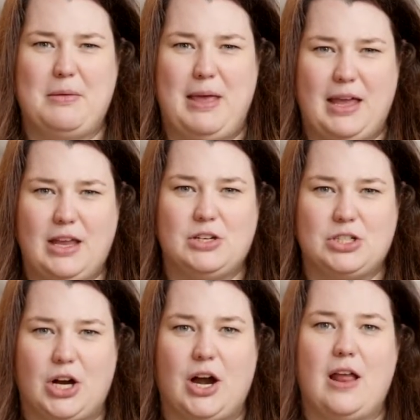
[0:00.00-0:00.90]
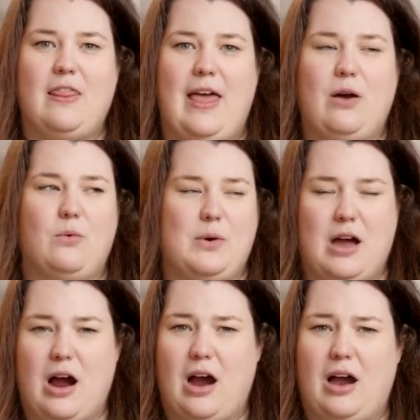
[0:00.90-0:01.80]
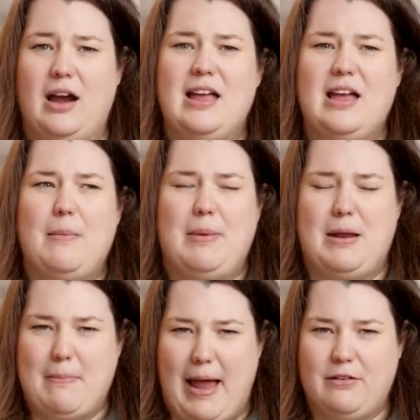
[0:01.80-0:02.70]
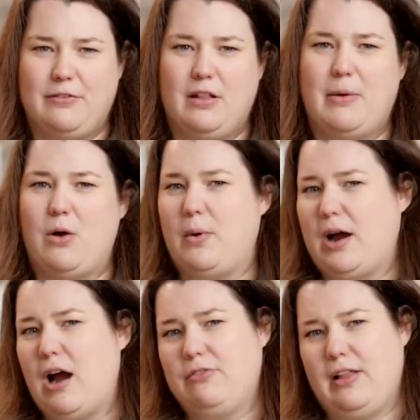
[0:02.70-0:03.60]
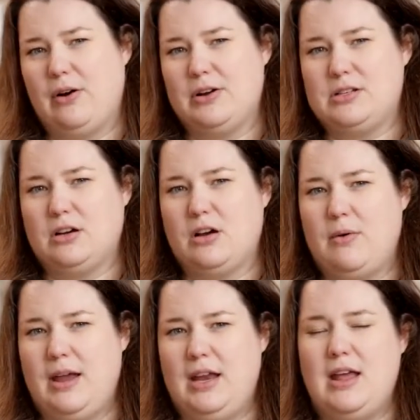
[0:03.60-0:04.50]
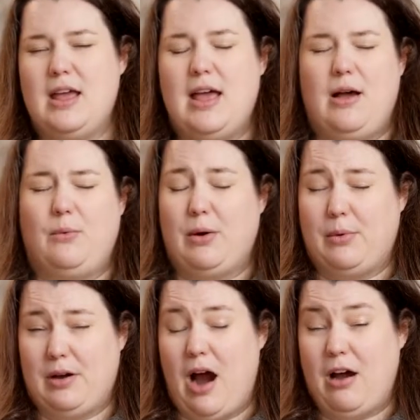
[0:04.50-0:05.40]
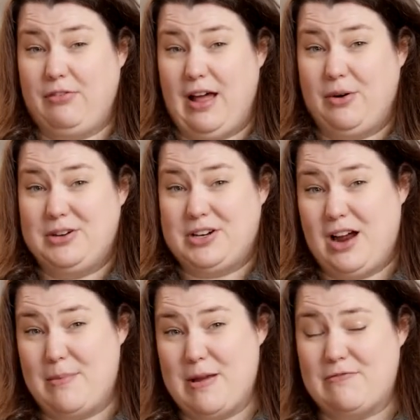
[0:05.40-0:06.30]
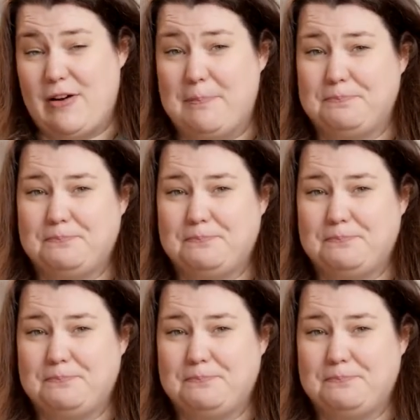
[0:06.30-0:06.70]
in making sure that we are being mindful about where our flowers are going, where our flowers are coming from.